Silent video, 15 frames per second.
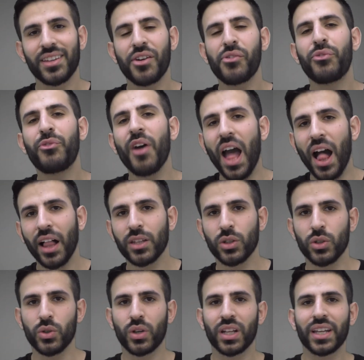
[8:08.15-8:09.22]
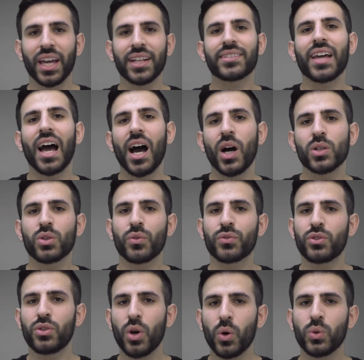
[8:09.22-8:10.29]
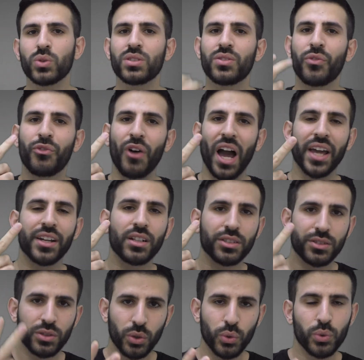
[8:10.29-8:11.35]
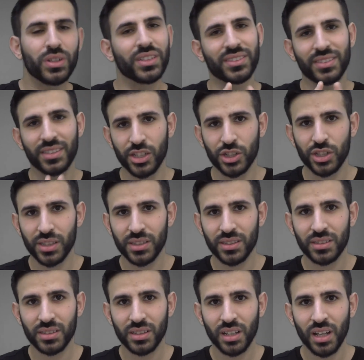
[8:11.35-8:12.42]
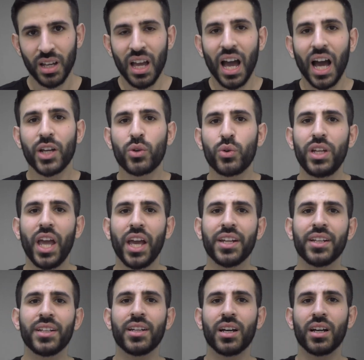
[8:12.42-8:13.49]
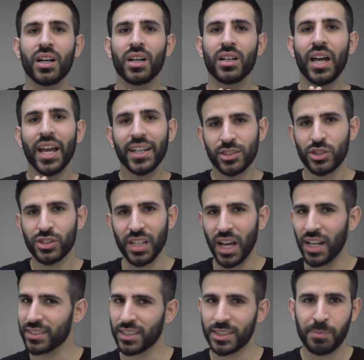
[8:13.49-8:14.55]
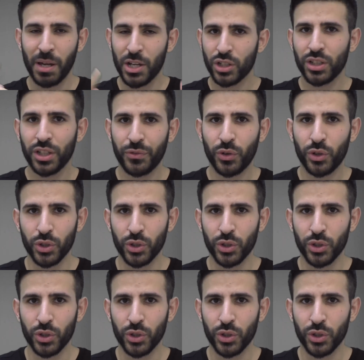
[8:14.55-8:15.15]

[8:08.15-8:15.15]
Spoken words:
the value you can get out of those final 2 decisions, I created an exercise especially for